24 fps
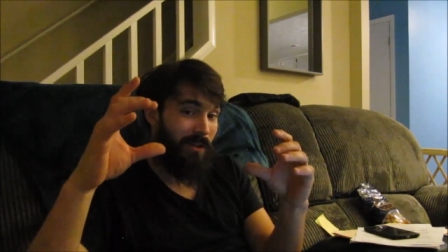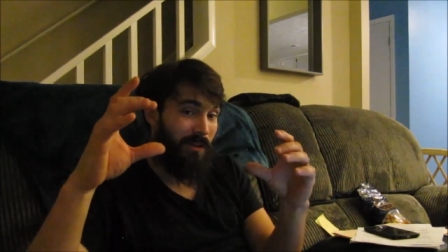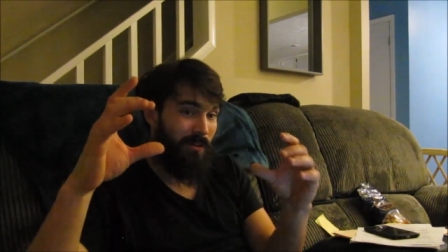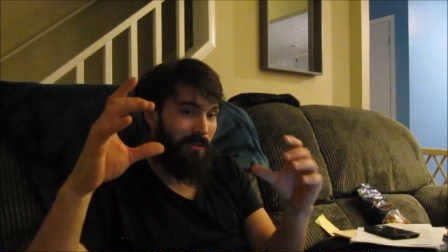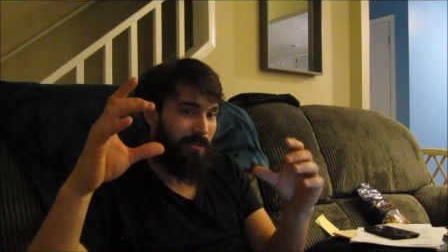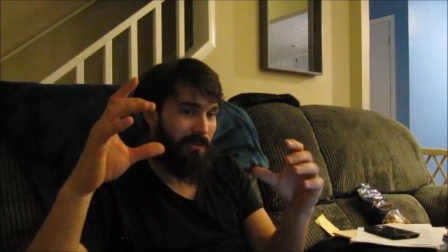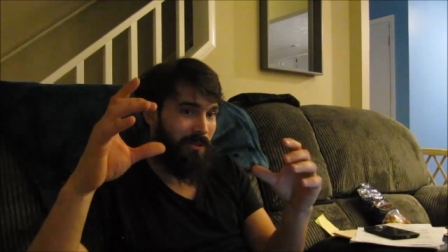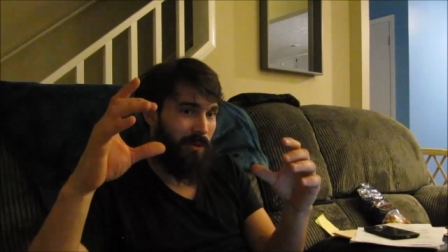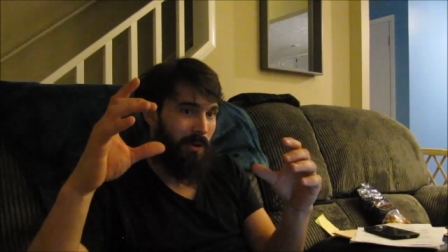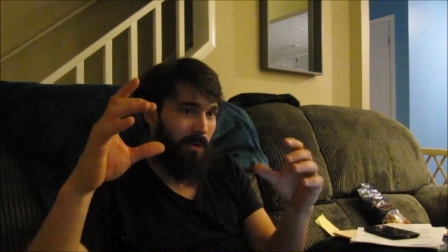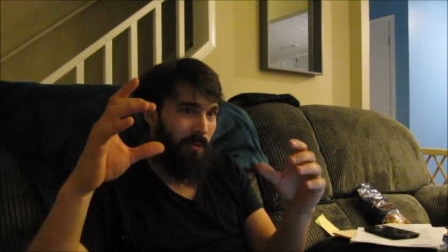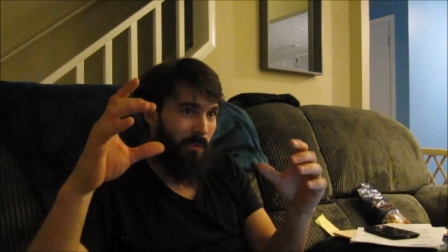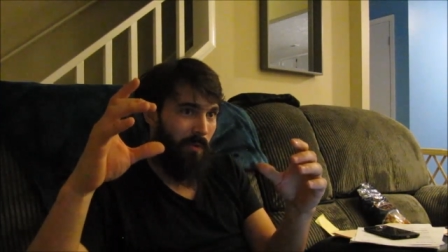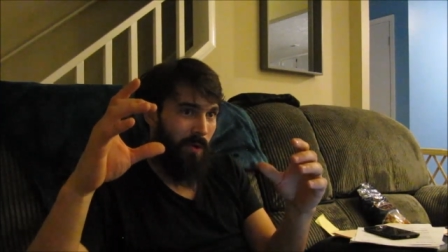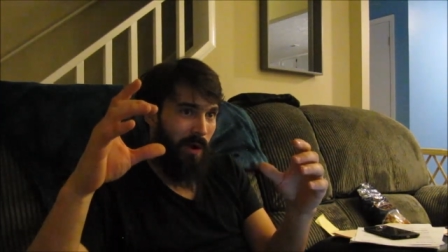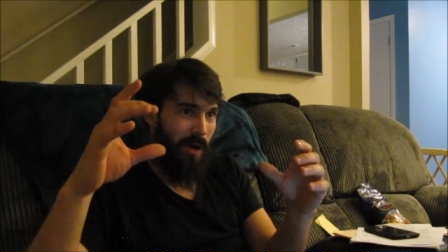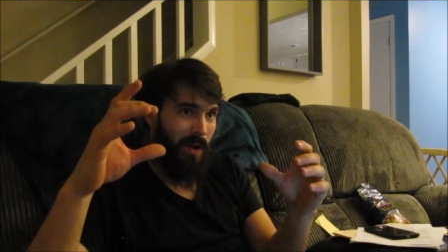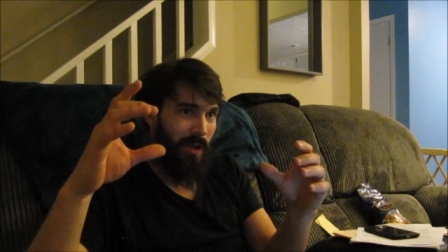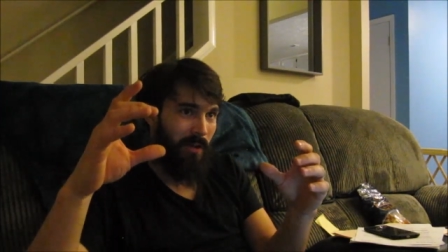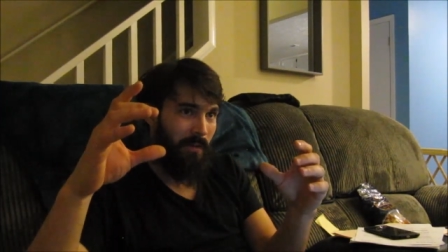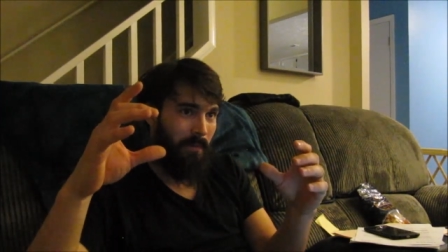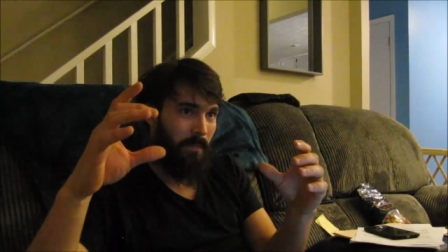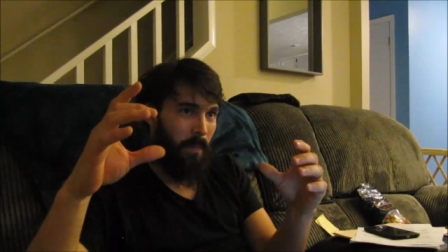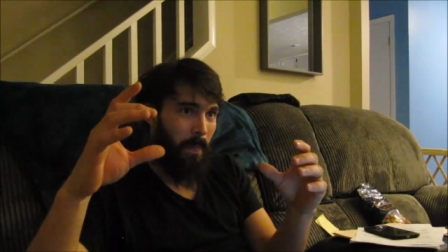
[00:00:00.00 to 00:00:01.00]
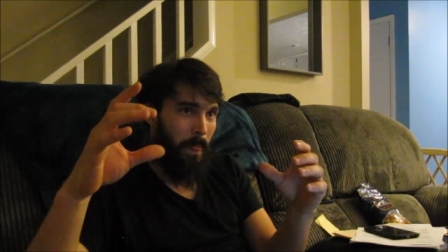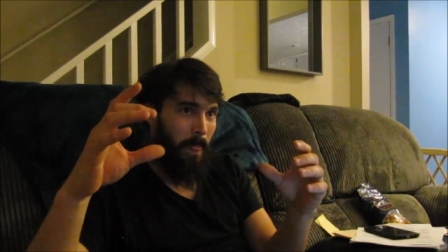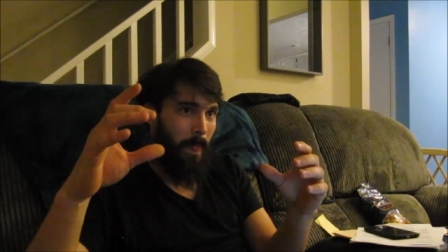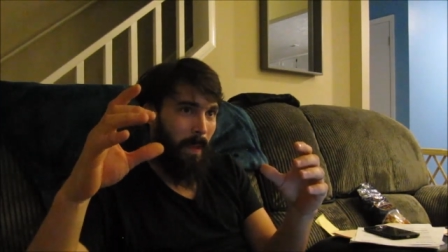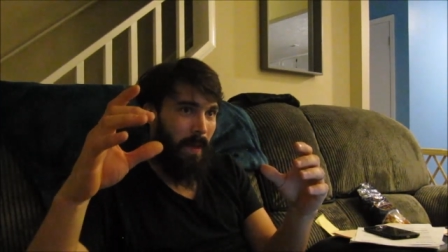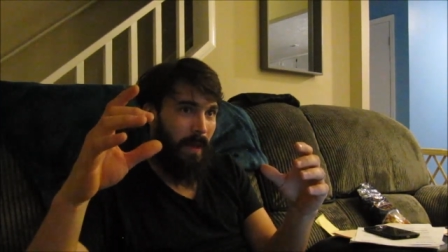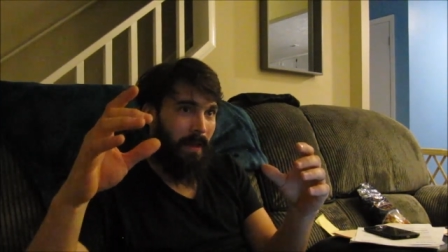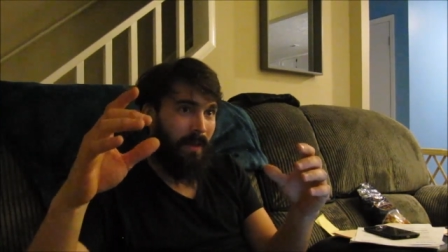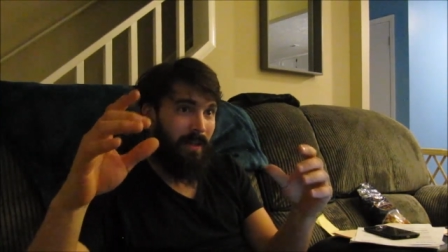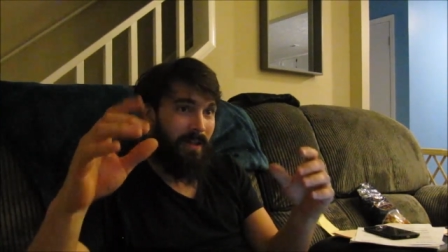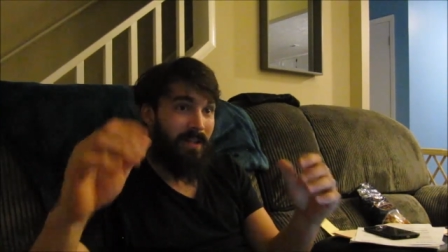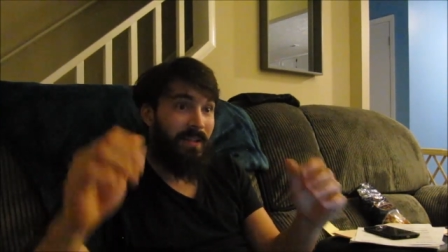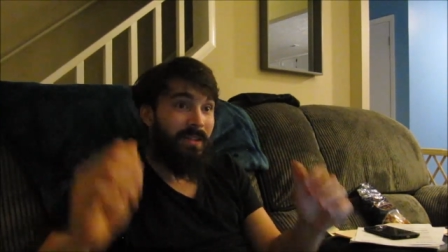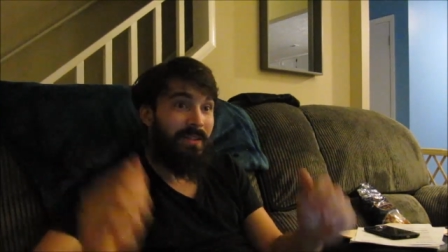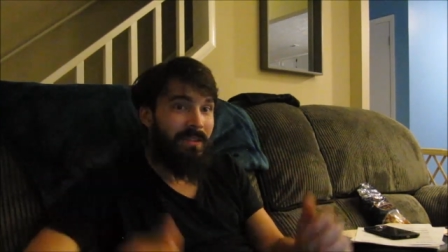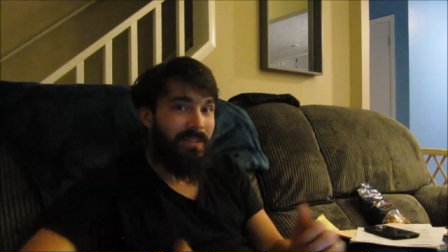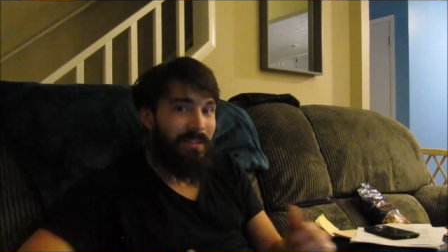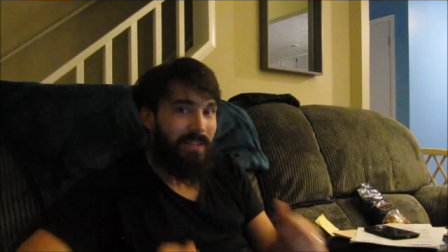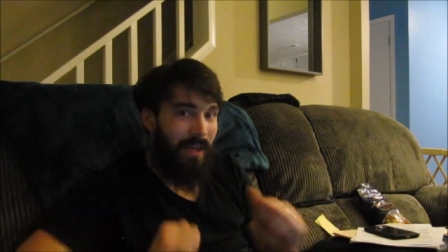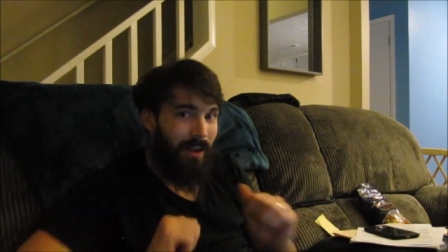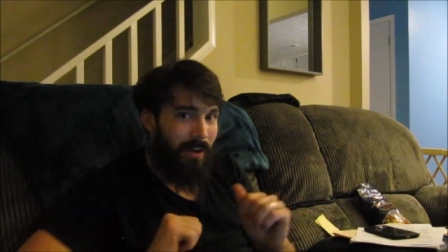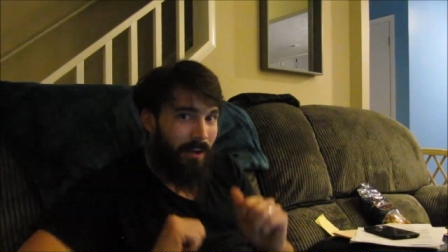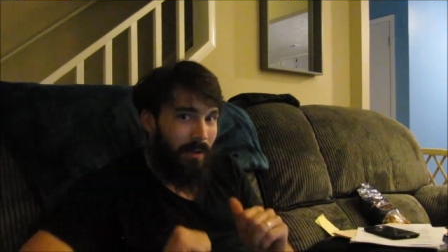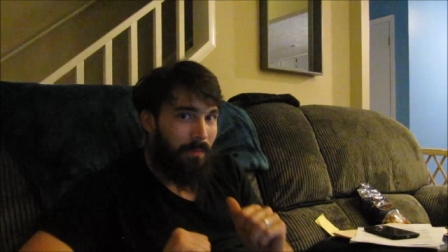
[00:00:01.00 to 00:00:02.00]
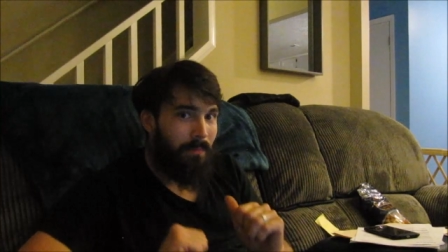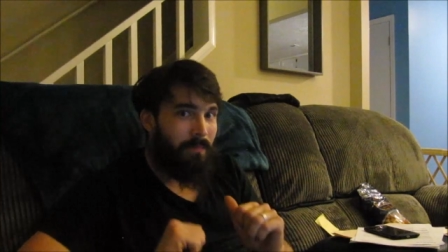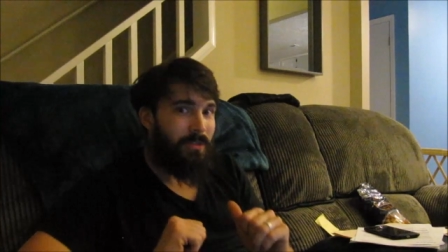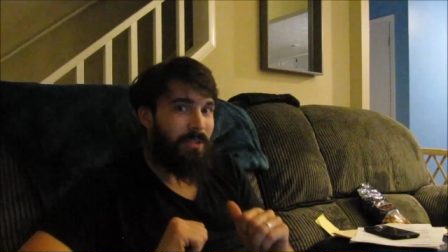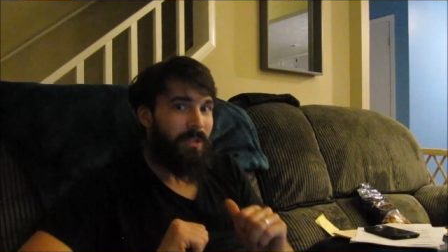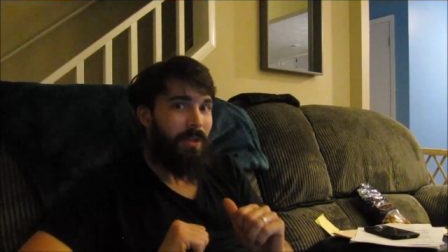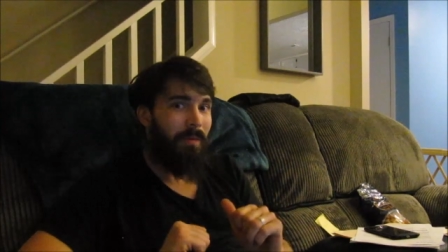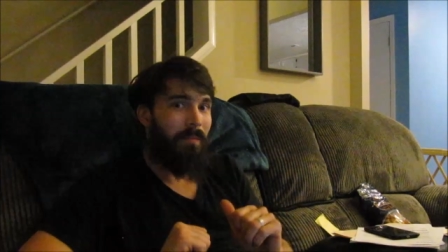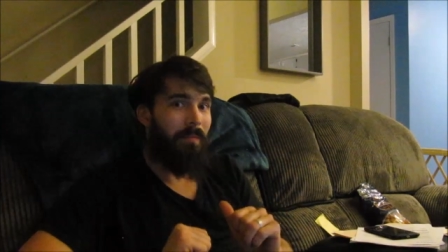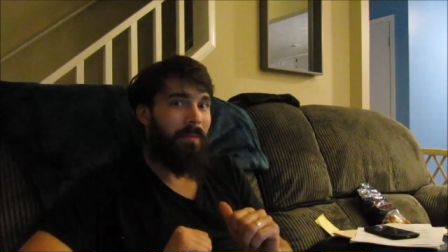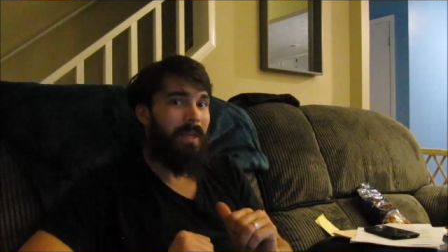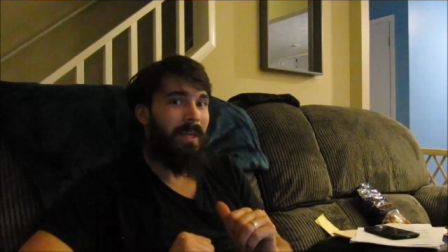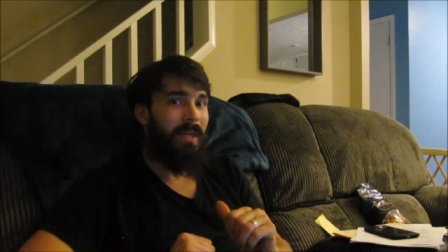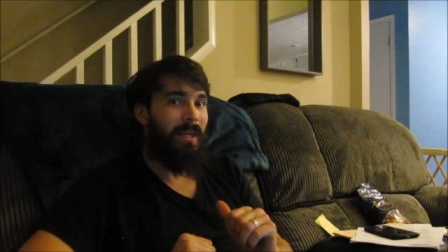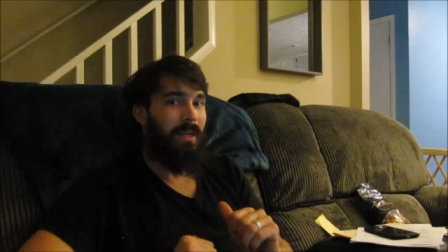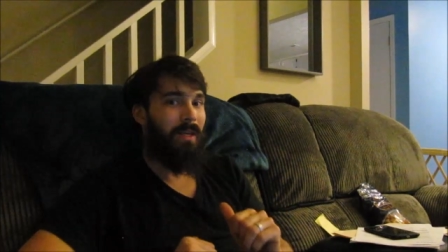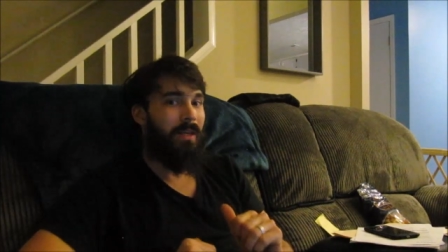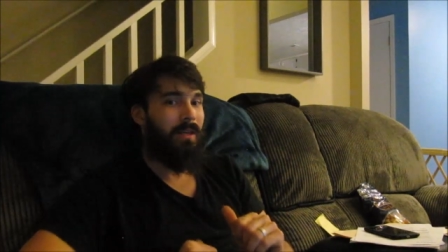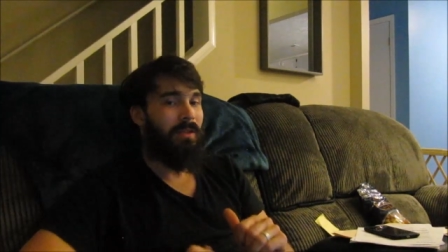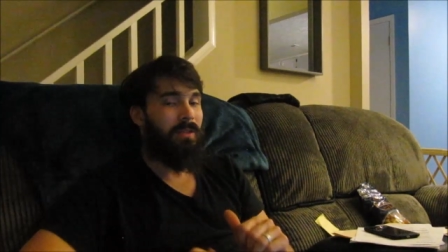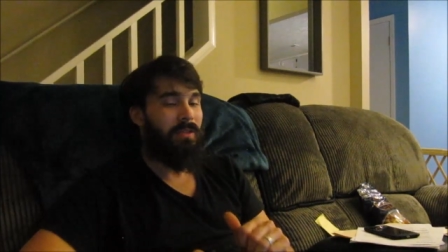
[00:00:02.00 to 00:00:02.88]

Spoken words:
or don't want, send them to me.